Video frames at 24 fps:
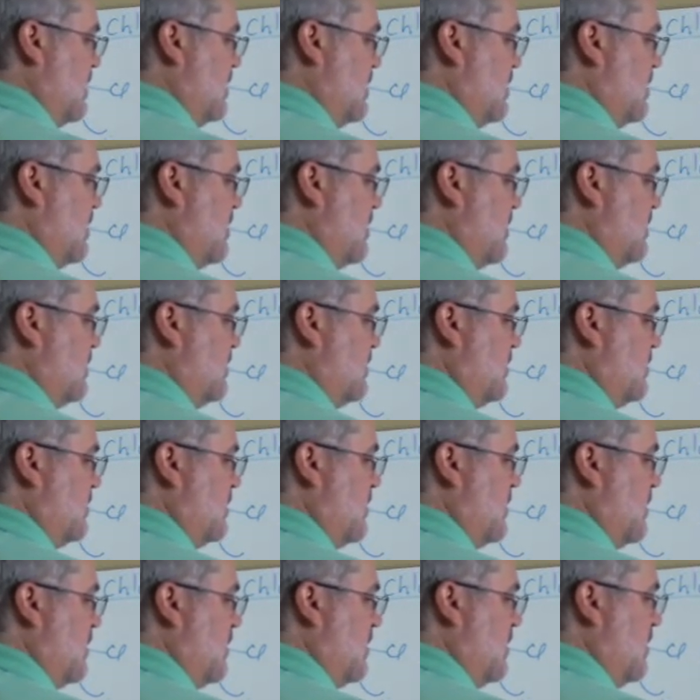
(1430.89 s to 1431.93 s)
There is
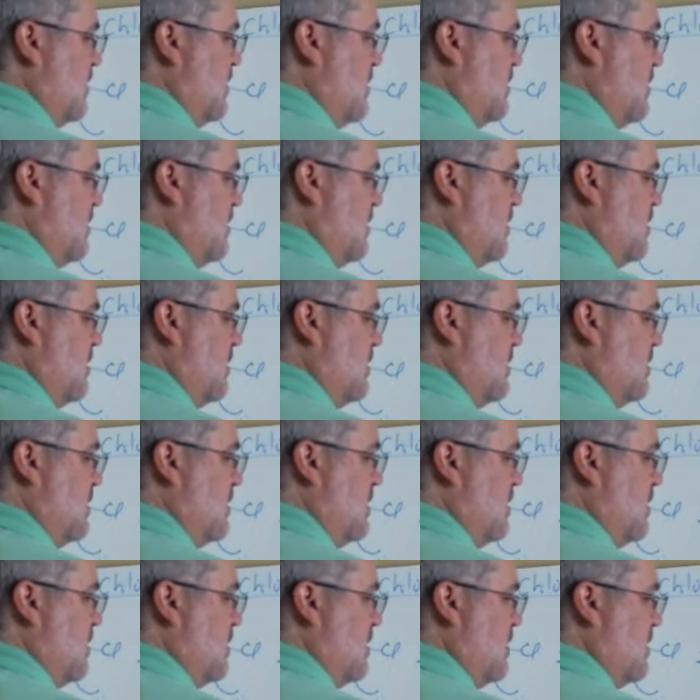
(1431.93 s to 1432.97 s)
your
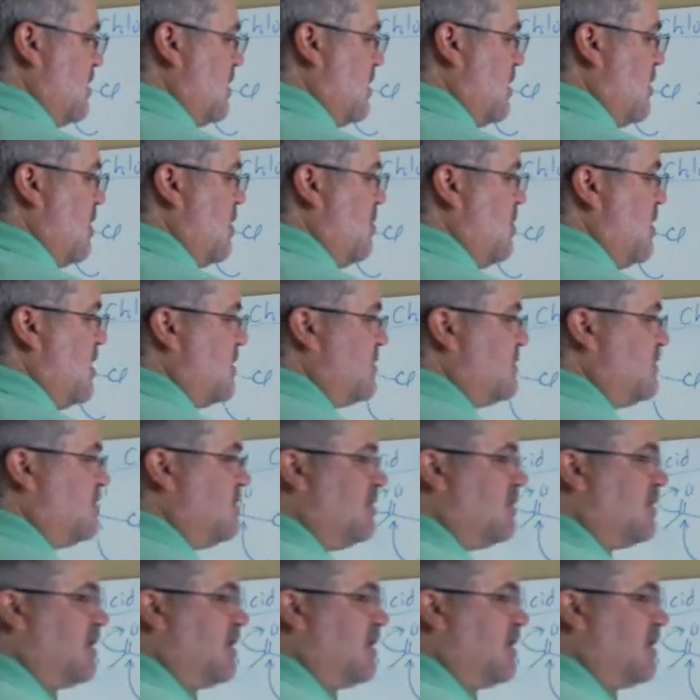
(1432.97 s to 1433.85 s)
carboxylic